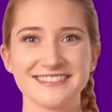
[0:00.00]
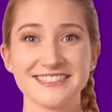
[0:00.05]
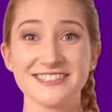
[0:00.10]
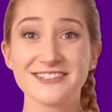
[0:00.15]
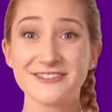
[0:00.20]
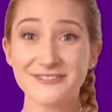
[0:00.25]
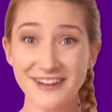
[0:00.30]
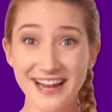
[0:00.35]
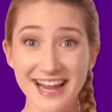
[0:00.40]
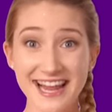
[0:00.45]

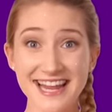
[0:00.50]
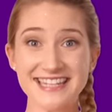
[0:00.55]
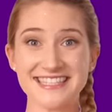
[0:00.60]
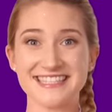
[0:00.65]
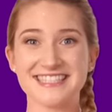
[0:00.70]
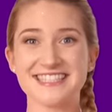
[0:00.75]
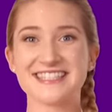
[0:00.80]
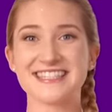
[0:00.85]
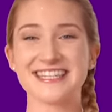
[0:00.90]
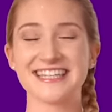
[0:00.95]

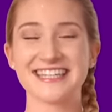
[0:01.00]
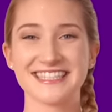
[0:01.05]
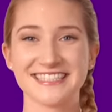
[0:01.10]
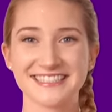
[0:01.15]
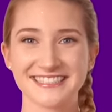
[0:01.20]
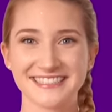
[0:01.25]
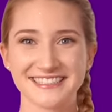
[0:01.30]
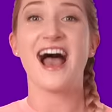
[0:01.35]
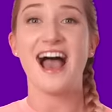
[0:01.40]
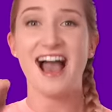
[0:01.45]
Great!
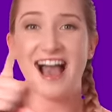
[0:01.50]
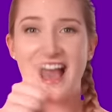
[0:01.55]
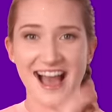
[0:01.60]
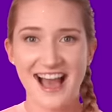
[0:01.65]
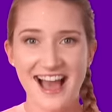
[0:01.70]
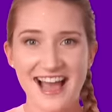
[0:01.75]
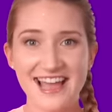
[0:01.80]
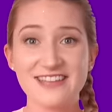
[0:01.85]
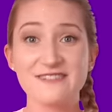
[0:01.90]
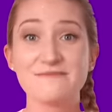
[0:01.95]

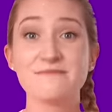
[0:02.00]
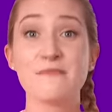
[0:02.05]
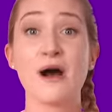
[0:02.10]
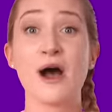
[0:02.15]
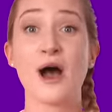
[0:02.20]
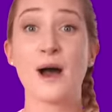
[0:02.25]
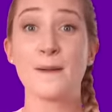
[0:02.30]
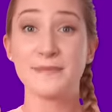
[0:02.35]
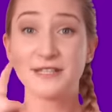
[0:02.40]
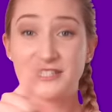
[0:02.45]
I am
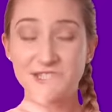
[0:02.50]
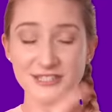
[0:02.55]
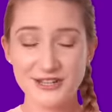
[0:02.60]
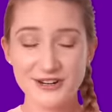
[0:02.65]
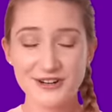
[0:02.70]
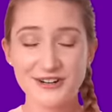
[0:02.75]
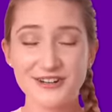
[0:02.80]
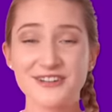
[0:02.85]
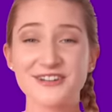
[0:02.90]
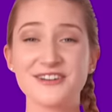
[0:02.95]
mama
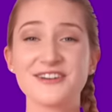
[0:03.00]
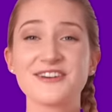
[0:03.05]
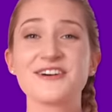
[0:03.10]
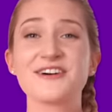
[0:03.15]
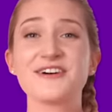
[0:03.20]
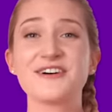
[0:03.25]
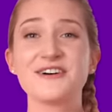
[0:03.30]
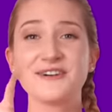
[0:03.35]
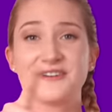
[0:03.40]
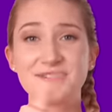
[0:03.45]

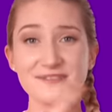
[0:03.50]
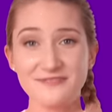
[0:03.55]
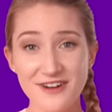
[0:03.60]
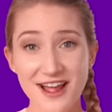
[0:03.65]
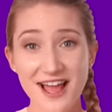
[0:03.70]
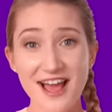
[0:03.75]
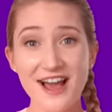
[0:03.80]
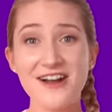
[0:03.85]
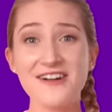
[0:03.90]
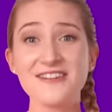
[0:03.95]
circle,
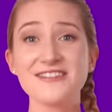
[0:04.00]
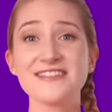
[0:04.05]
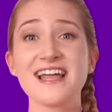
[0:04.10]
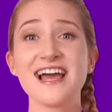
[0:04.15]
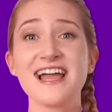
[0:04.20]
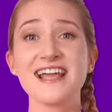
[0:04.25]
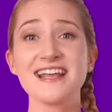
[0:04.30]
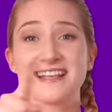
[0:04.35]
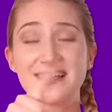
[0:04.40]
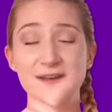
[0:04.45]
round
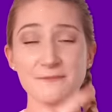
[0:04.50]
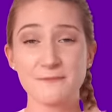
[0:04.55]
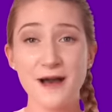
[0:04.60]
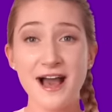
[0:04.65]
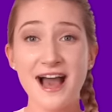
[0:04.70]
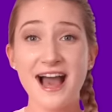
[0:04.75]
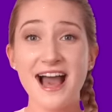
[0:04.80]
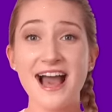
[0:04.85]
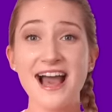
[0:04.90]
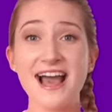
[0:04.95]
like a
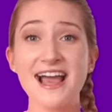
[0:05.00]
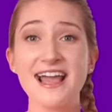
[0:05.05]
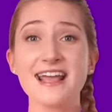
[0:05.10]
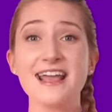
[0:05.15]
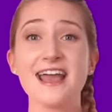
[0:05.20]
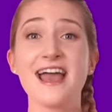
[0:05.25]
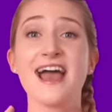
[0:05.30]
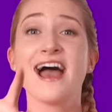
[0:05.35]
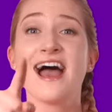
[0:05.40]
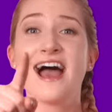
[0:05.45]
pie.
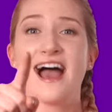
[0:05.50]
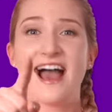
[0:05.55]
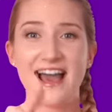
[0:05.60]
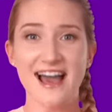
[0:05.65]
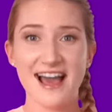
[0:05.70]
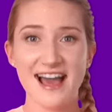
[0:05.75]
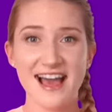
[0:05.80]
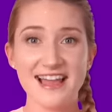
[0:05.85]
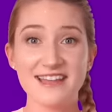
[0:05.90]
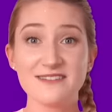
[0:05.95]

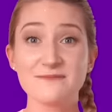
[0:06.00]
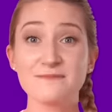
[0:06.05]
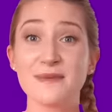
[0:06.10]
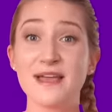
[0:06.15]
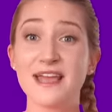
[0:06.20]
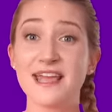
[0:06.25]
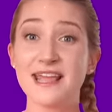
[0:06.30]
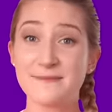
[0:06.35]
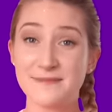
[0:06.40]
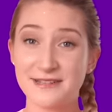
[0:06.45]
I am
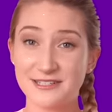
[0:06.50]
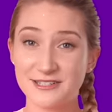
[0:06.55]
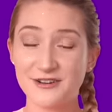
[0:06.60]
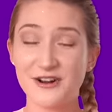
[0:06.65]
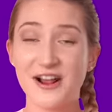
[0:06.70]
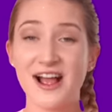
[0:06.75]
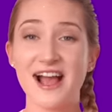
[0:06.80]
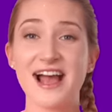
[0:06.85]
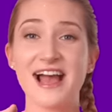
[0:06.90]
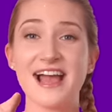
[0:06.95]
baby
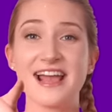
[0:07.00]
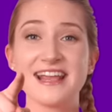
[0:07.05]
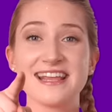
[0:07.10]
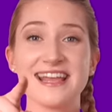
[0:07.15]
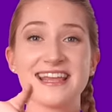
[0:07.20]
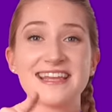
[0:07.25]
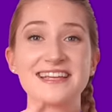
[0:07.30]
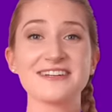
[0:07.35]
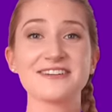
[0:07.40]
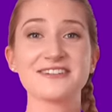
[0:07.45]

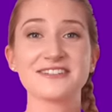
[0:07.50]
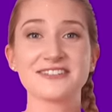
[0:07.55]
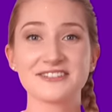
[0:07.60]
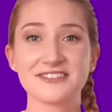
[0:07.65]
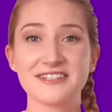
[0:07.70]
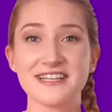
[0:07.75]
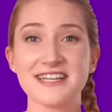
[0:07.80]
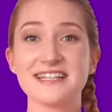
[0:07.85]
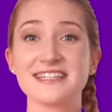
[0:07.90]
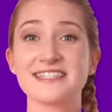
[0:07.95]
triangle,
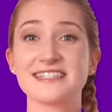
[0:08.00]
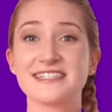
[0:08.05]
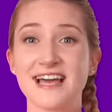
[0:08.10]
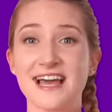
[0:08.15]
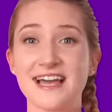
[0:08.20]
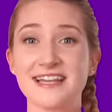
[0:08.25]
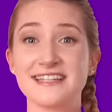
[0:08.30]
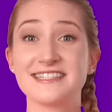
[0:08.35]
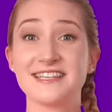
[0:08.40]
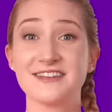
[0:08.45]
three
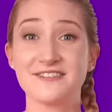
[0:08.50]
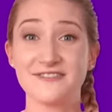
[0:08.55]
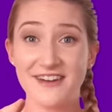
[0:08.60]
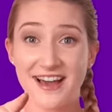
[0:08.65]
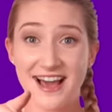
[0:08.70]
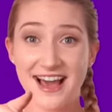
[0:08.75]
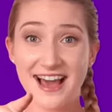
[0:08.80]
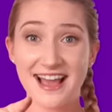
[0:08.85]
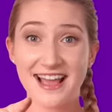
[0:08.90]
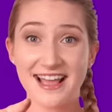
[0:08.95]
sides have
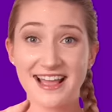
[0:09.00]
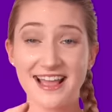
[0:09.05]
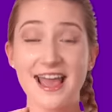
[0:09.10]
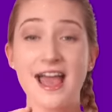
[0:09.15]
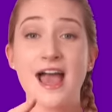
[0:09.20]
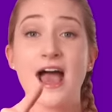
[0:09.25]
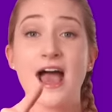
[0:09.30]
I.